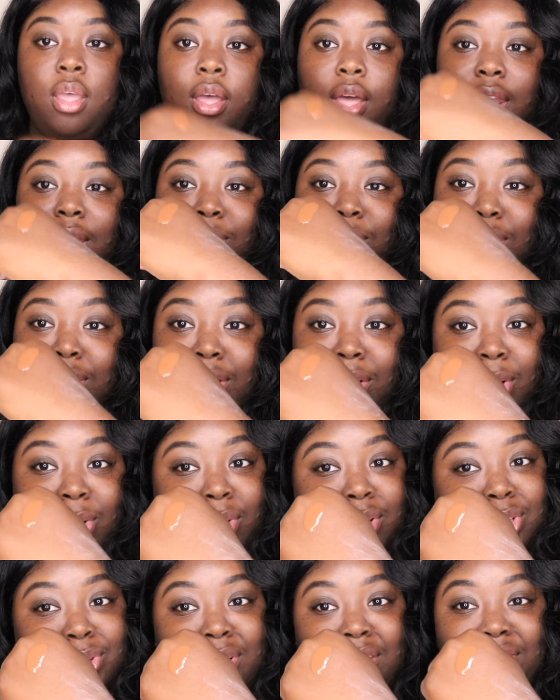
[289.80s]
And then we're gonna go
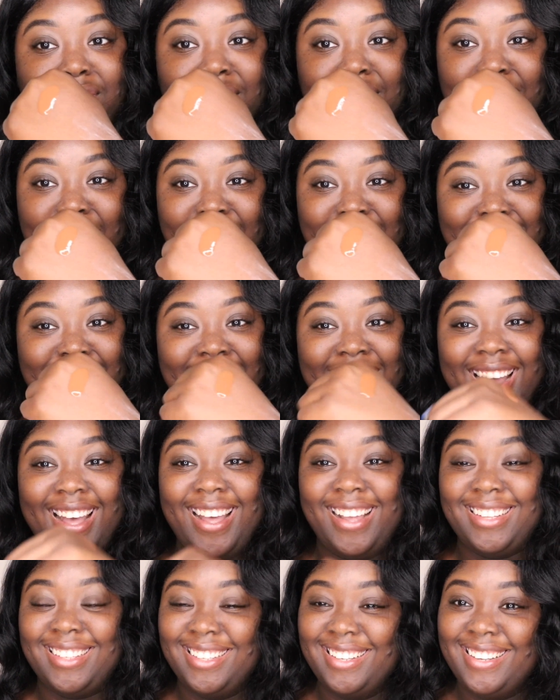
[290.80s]
into our foundation,
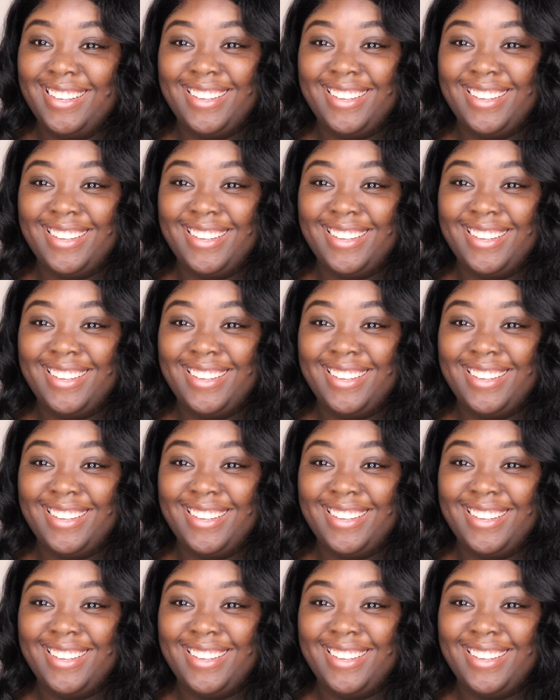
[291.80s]
guys.